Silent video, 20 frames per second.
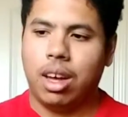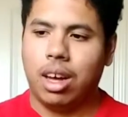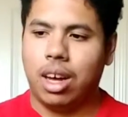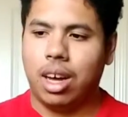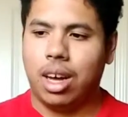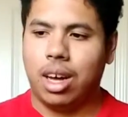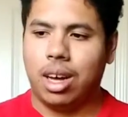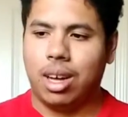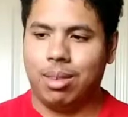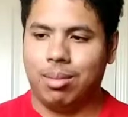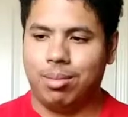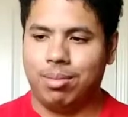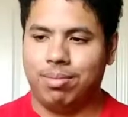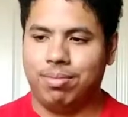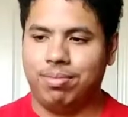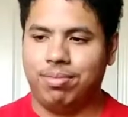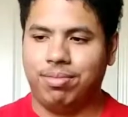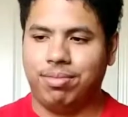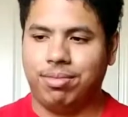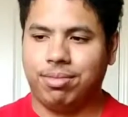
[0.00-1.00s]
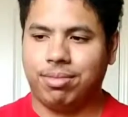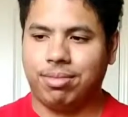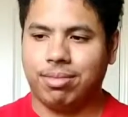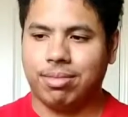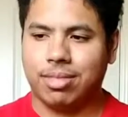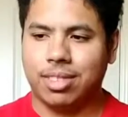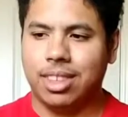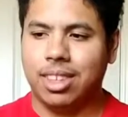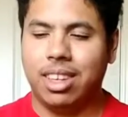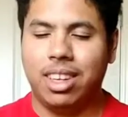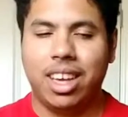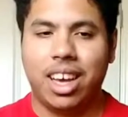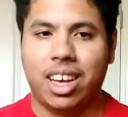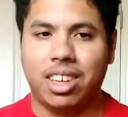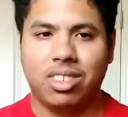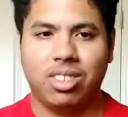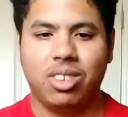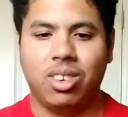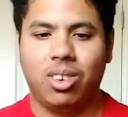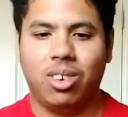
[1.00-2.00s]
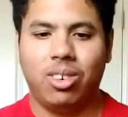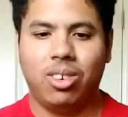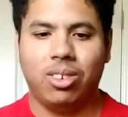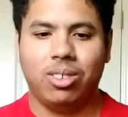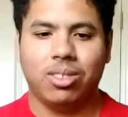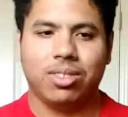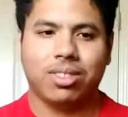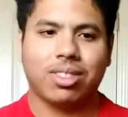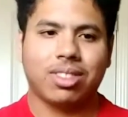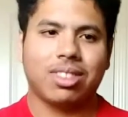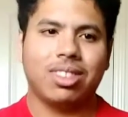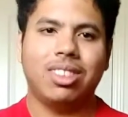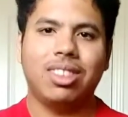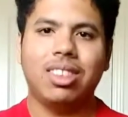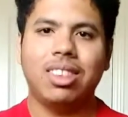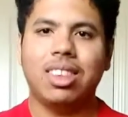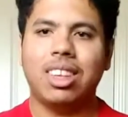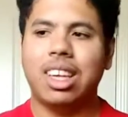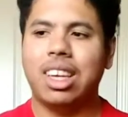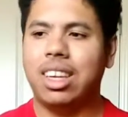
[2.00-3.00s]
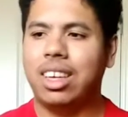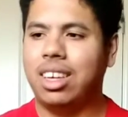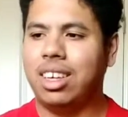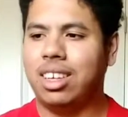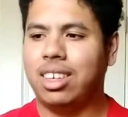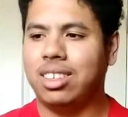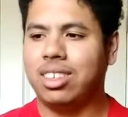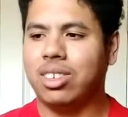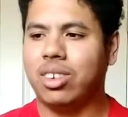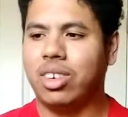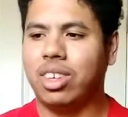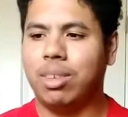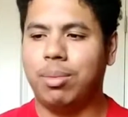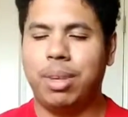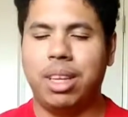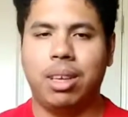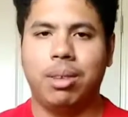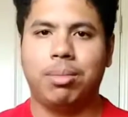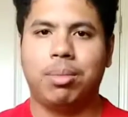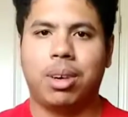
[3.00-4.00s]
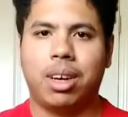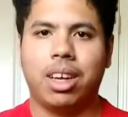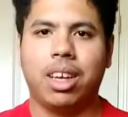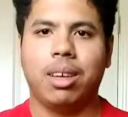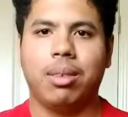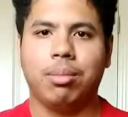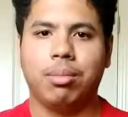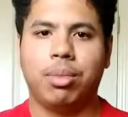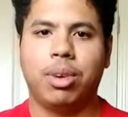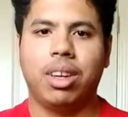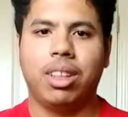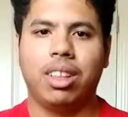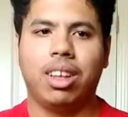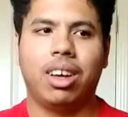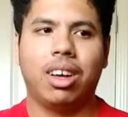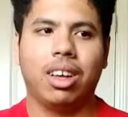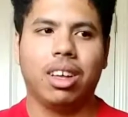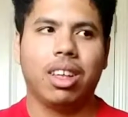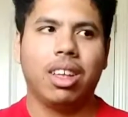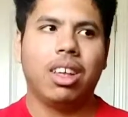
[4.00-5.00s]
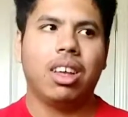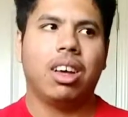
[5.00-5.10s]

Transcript: Um, yeah, so it's going to be probably pretty long.